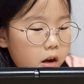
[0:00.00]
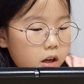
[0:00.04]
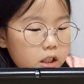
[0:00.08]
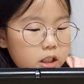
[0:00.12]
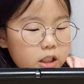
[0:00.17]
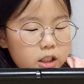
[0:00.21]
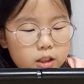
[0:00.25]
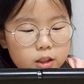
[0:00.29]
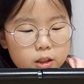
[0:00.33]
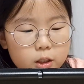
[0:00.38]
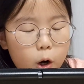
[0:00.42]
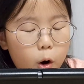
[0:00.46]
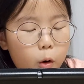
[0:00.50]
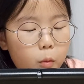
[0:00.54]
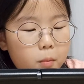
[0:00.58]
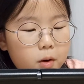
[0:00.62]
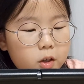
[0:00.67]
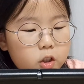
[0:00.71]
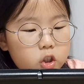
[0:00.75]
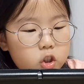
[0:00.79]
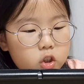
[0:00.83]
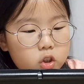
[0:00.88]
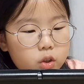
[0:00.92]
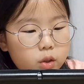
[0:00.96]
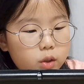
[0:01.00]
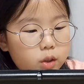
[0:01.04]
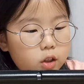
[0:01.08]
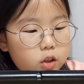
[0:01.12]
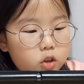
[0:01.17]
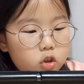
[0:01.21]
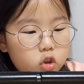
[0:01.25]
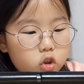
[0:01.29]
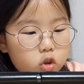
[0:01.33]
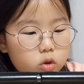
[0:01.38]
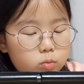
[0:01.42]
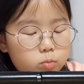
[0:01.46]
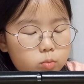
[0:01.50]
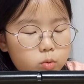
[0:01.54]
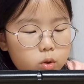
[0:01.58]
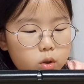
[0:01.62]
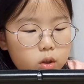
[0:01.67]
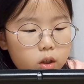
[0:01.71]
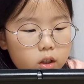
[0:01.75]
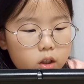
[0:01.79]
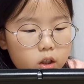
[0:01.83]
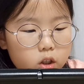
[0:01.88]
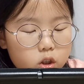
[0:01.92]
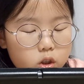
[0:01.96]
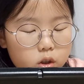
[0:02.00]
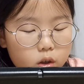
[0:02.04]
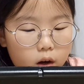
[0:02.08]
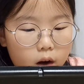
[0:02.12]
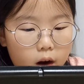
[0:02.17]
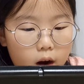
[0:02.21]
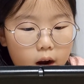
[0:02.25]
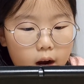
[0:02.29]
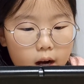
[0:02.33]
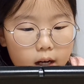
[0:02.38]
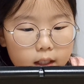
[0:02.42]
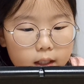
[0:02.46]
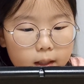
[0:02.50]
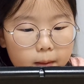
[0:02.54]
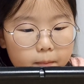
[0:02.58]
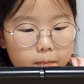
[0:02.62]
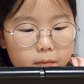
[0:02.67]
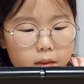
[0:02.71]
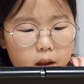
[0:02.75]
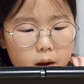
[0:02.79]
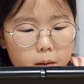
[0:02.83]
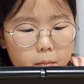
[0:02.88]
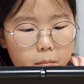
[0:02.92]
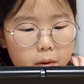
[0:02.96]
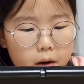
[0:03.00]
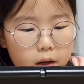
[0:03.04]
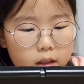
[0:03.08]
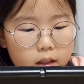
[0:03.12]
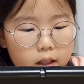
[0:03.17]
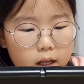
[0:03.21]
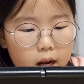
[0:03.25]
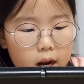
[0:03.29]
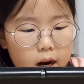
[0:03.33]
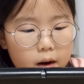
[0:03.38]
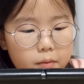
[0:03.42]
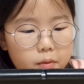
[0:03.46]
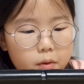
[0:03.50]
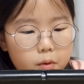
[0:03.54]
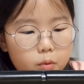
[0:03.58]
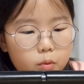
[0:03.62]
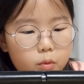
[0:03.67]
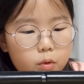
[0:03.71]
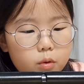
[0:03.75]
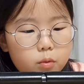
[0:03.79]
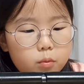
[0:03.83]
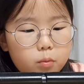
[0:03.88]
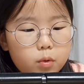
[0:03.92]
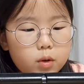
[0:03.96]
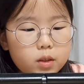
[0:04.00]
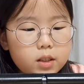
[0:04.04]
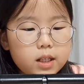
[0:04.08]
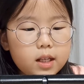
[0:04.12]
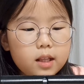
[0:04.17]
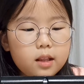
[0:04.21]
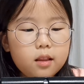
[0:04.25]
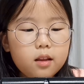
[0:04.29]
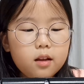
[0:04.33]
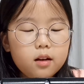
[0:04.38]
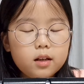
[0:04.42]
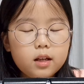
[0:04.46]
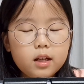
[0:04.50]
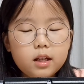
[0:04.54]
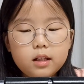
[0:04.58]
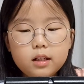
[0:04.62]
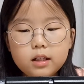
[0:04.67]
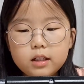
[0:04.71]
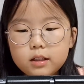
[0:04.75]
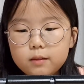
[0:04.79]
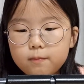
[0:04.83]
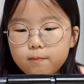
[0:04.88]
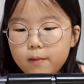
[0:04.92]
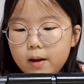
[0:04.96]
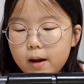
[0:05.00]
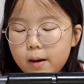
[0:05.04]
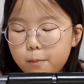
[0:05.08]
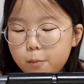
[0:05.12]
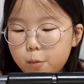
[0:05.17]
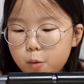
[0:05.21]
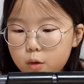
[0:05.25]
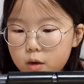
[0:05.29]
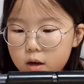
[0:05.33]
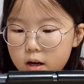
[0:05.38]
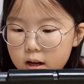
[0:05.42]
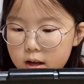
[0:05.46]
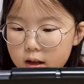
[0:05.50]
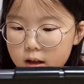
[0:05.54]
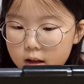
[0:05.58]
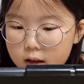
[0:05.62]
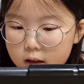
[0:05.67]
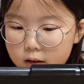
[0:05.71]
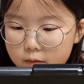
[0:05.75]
so much delicious food on the sukkot. But everyone was as lucky this family.